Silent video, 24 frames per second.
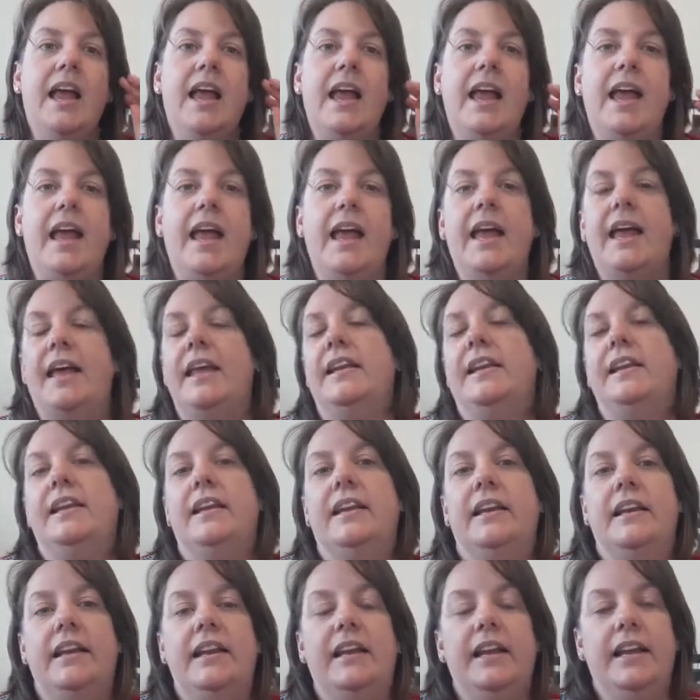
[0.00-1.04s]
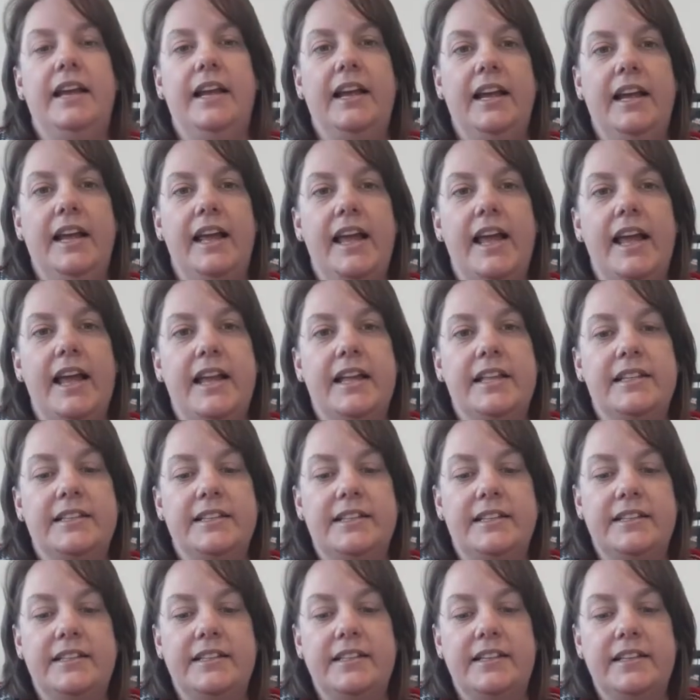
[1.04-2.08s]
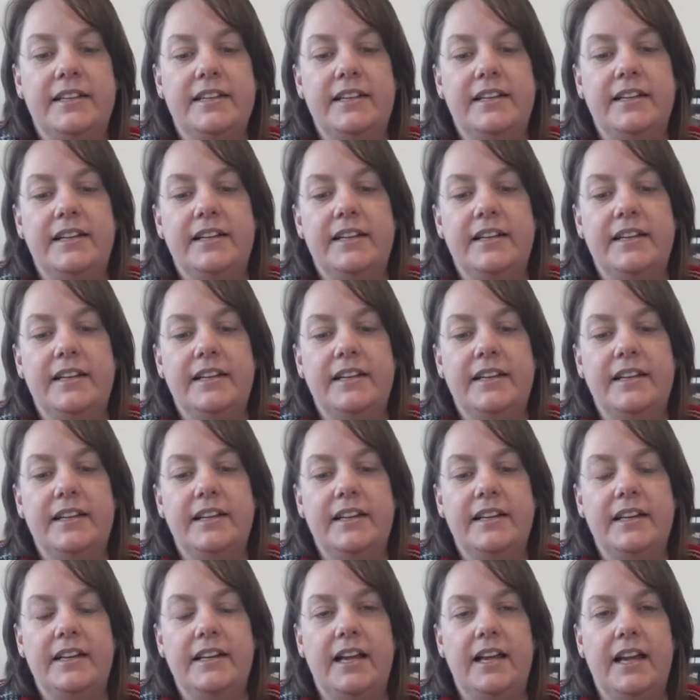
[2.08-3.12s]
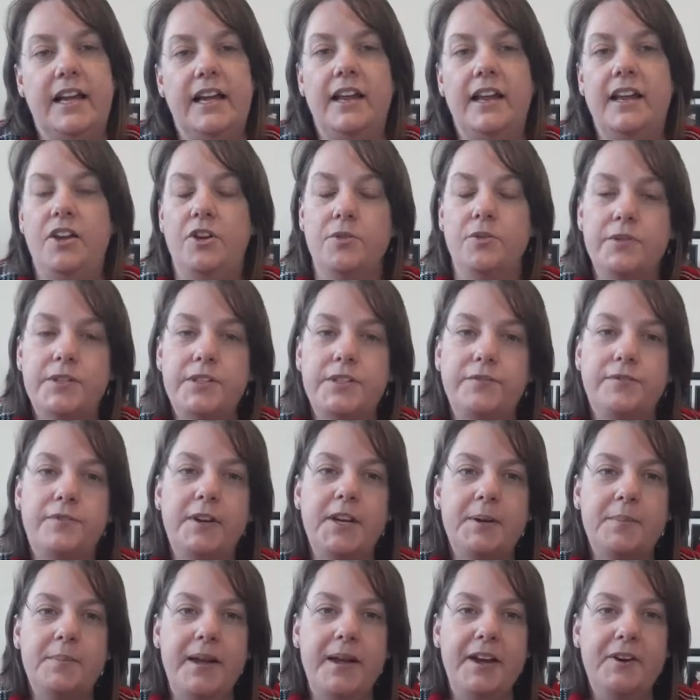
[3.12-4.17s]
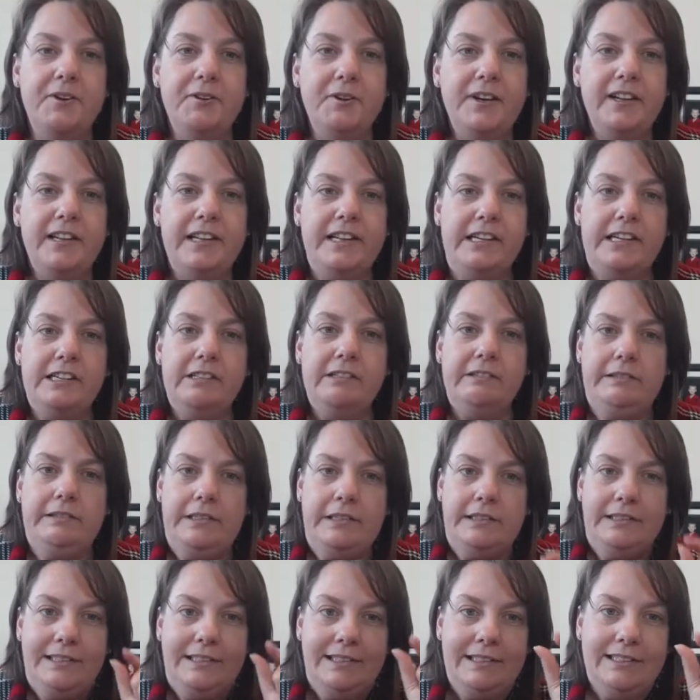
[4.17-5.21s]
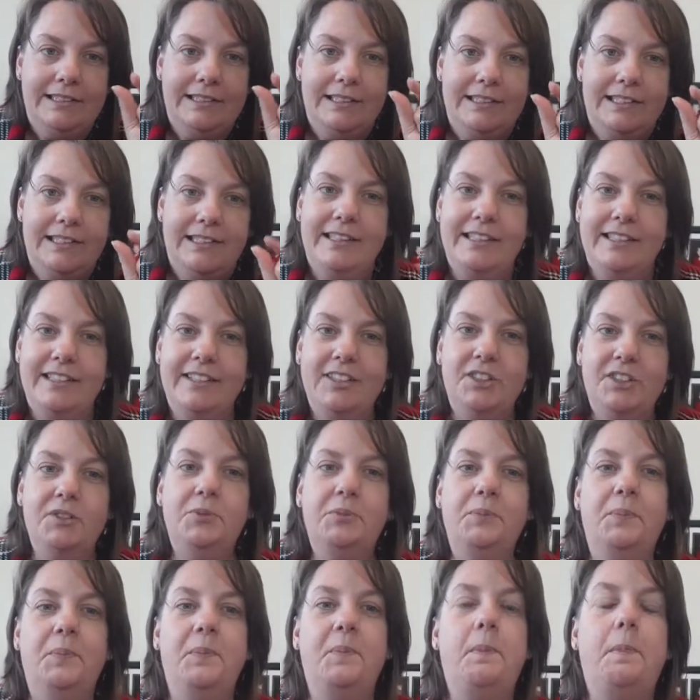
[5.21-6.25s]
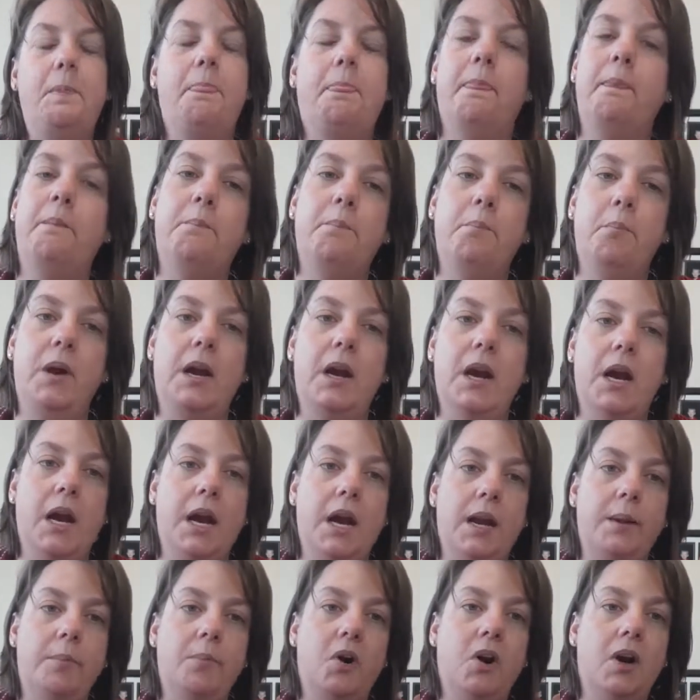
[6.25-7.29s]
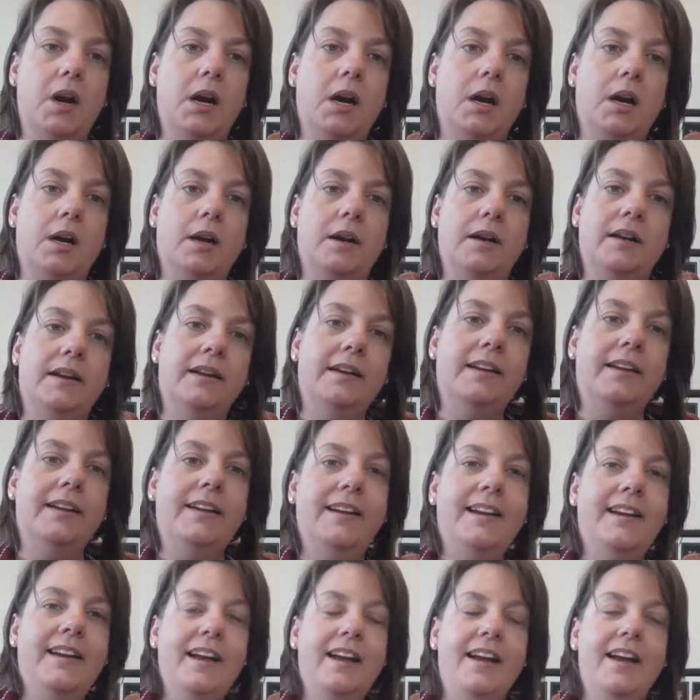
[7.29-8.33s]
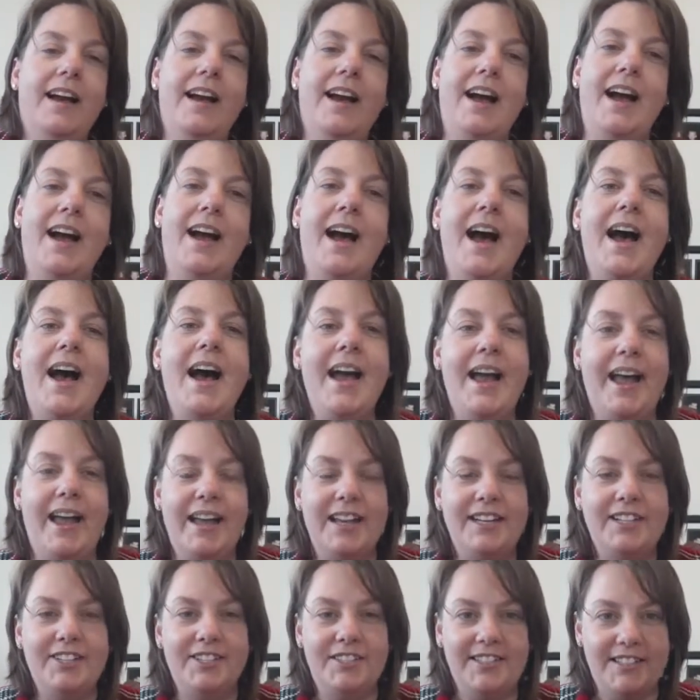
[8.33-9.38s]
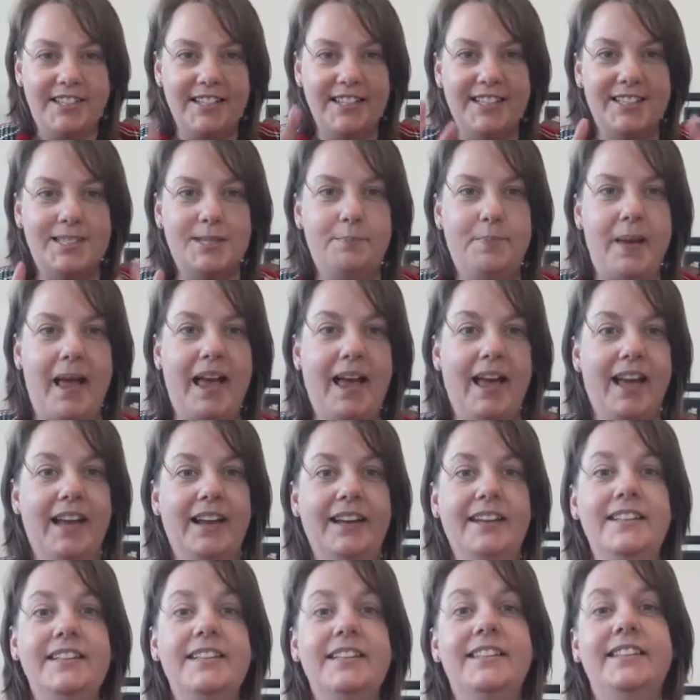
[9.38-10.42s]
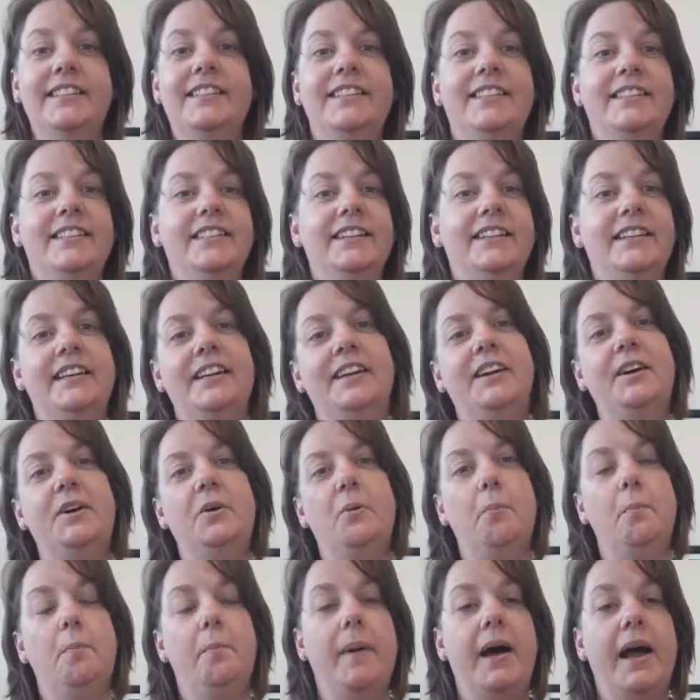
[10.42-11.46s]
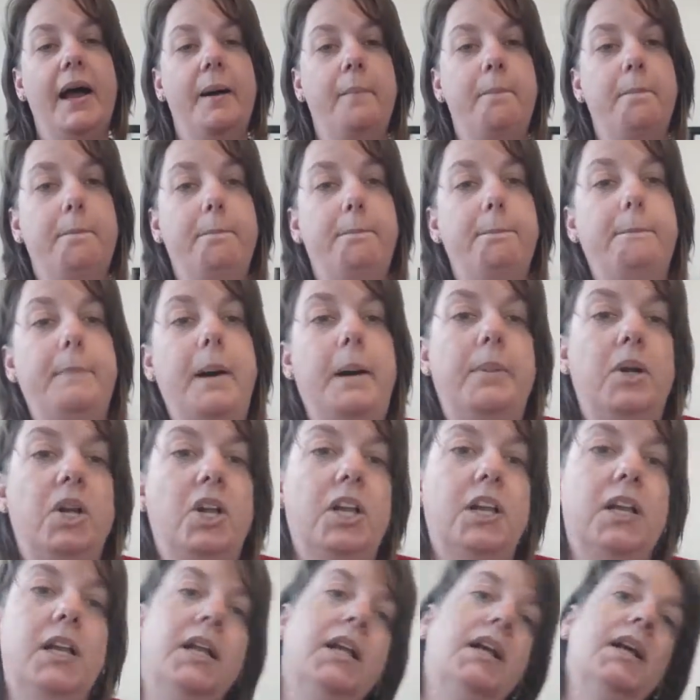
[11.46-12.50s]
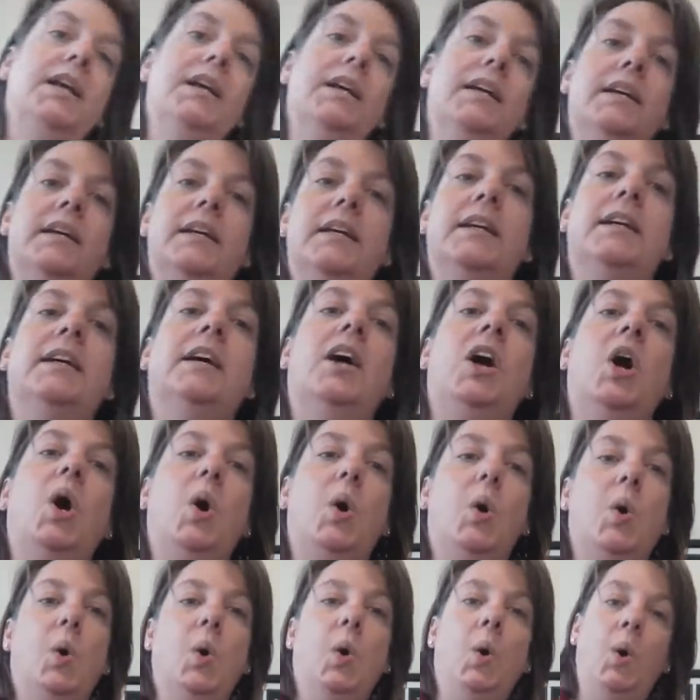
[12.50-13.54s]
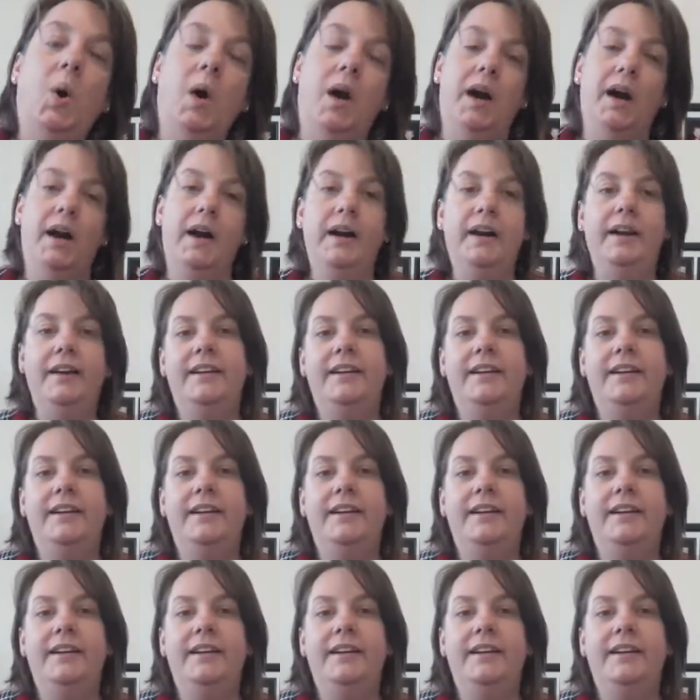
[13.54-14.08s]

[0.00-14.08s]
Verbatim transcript: And it's it used to freak me out a little, a little, but not anymore. I just expand my bubble or